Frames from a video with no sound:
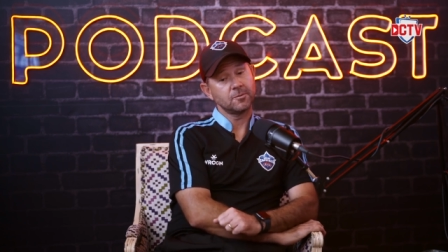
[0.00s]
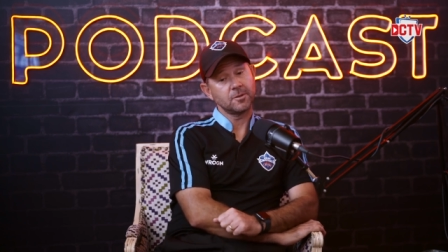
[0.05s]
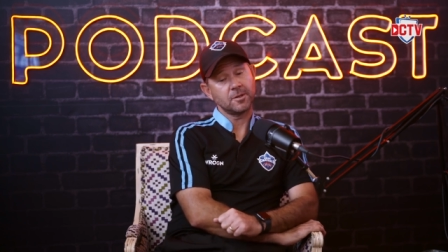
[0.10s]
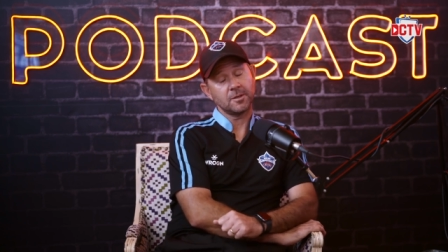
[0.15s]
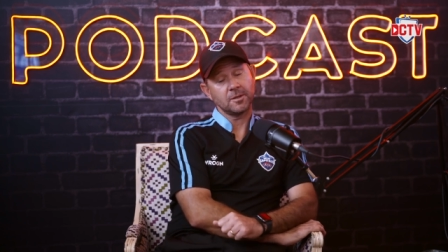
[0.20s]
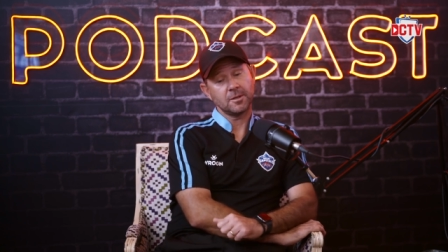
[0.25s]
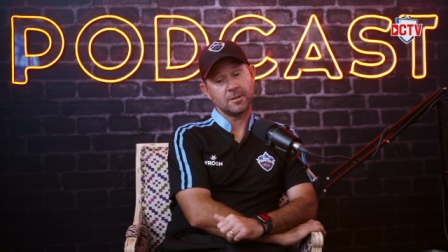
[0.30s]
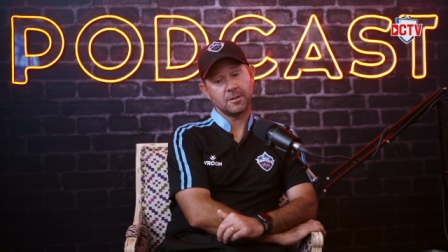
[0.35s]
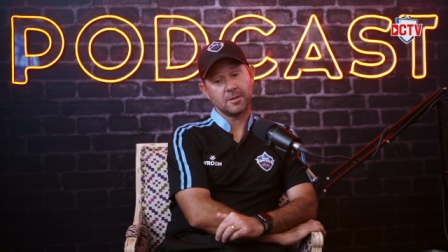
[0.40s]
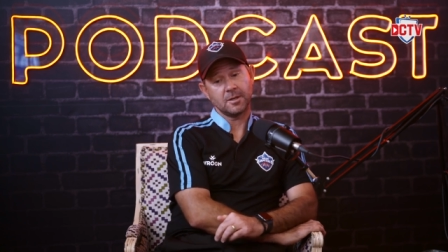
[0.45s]

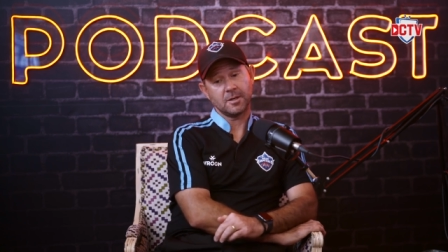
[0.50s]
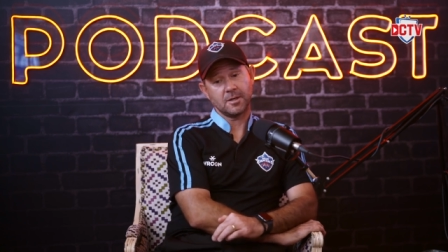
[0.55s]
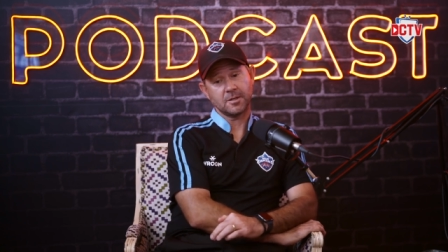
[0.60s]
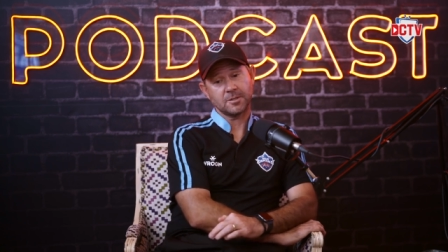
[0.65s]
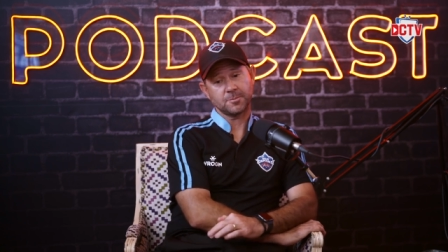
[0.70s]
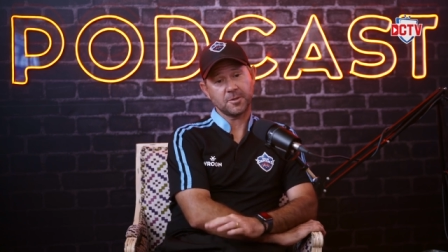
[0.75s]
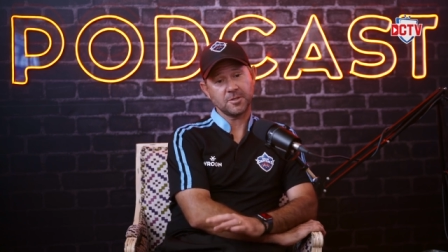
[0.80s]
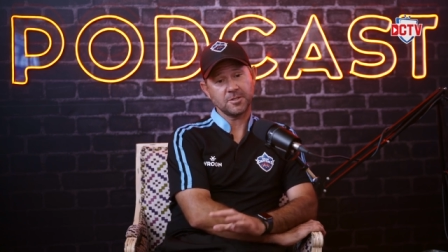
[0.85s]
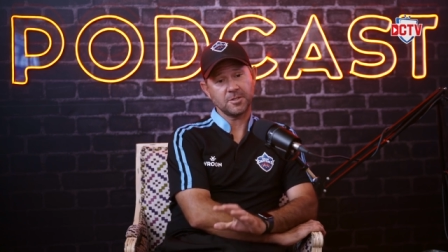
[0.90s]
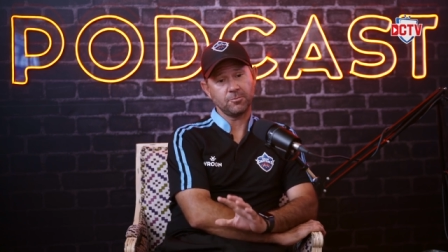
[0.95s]
Where, yeah. uh,
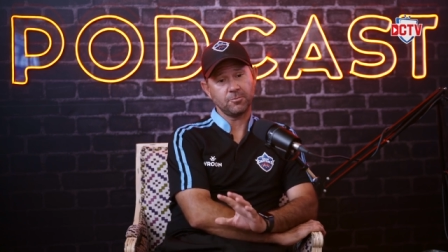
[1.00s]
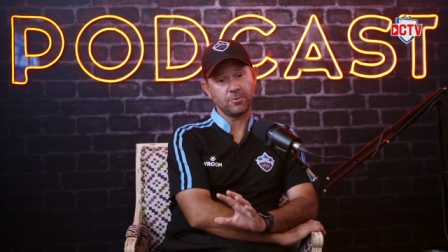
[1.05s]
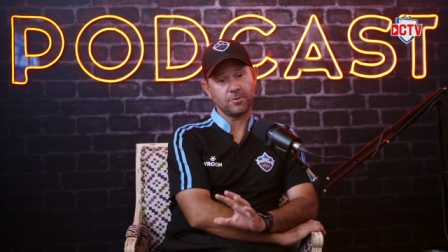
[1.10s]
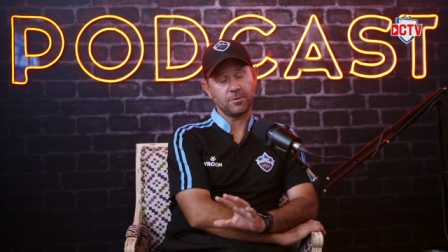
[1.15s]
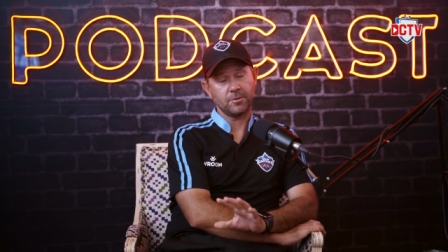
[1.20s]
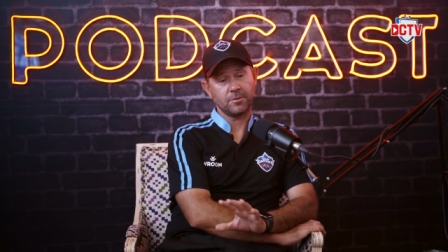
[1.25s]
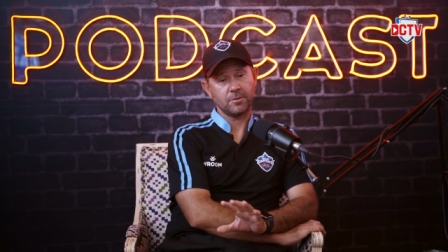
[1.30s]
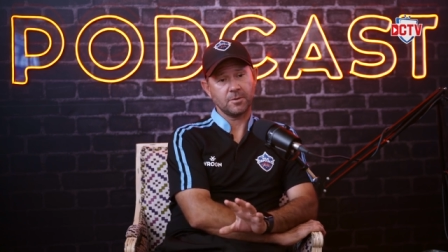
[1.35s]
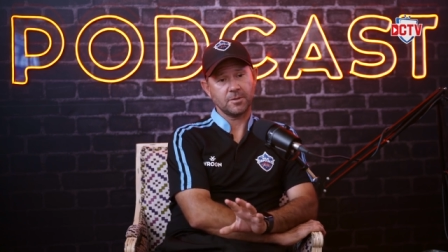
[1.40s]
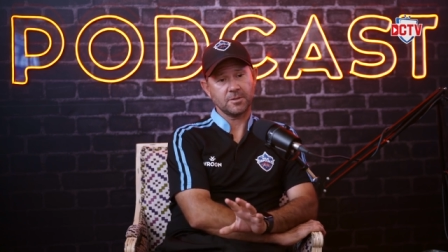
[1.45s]
especially
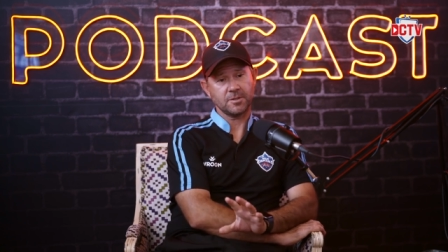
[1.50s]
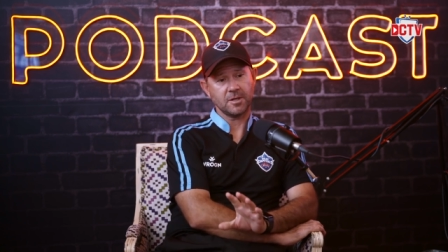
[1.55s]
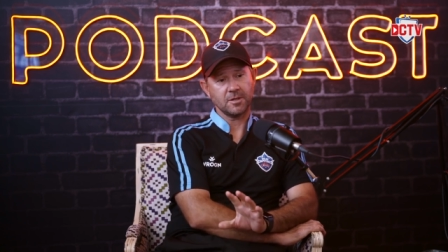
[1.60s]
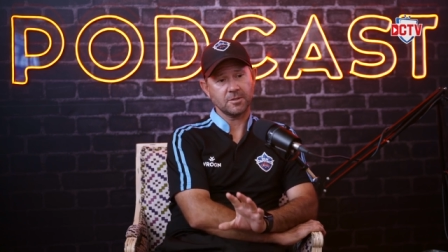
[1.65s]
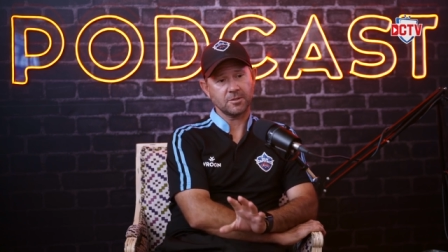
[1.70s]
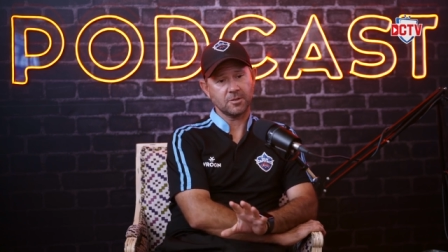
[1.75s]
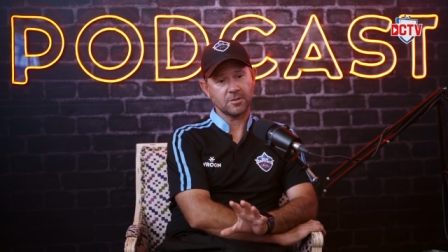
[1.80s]
with, sounds